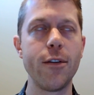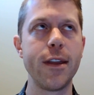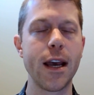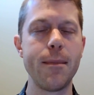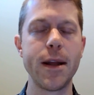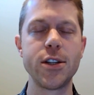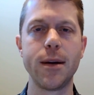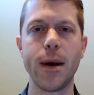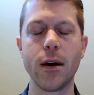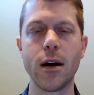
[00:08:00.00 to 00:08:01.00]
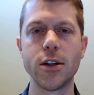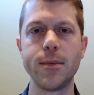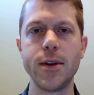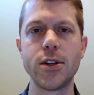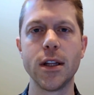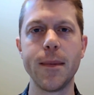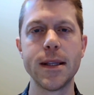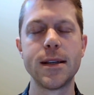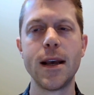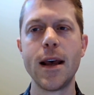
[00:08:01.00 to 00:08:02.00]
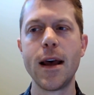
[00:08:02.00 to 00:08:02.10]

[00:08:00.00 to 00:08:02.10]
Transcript: thing I'd mention about contribution limits.